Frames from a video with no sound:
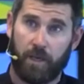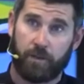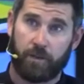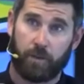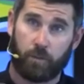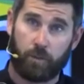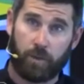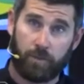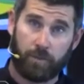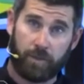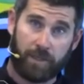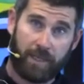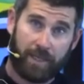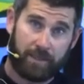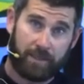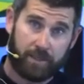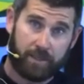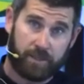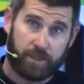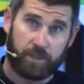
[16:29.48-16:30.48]
The women
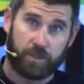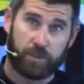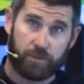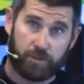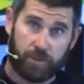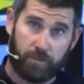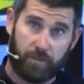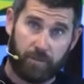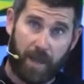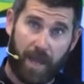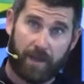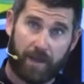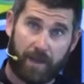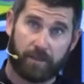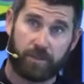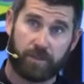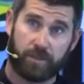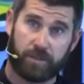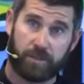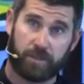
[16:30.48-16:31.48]
and the children matter
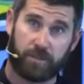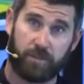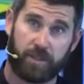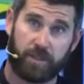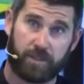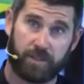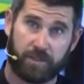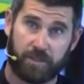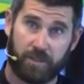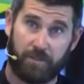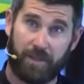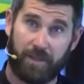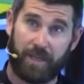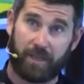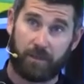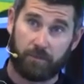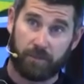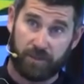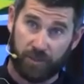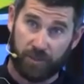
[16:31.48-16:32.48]
just as much as the
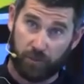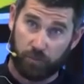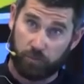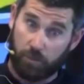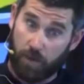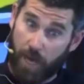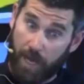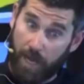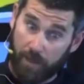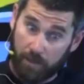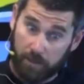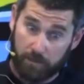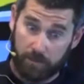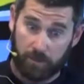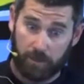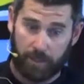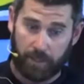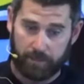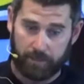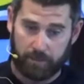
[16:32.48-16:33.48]
men, which is
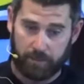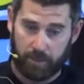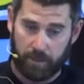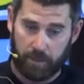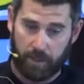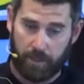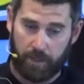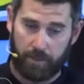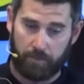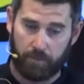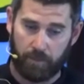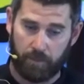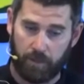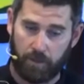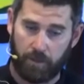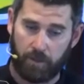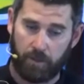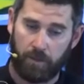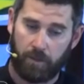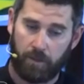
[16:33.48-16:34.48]
radical at the time.
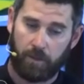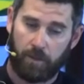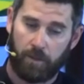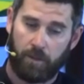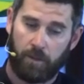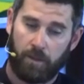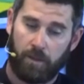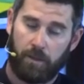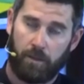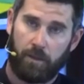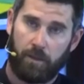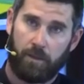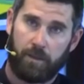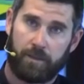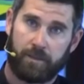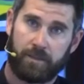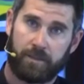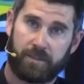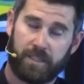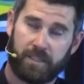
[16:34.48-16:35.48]

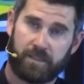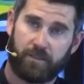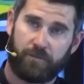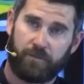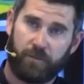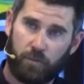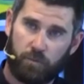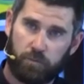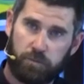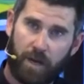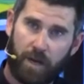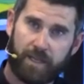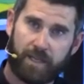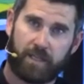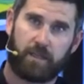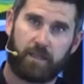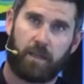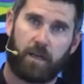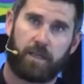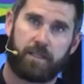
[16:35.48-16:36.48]
He says, if you
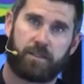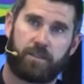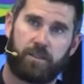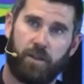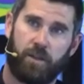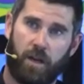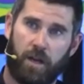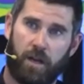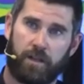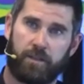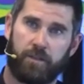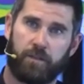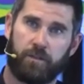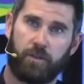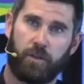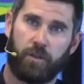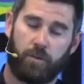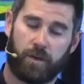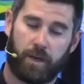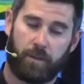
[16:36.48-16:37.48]
recognize God, you'll
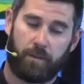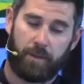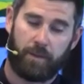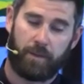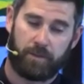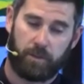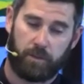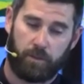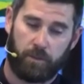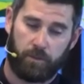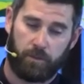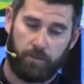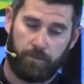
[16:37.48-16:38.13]
know what I'm up to.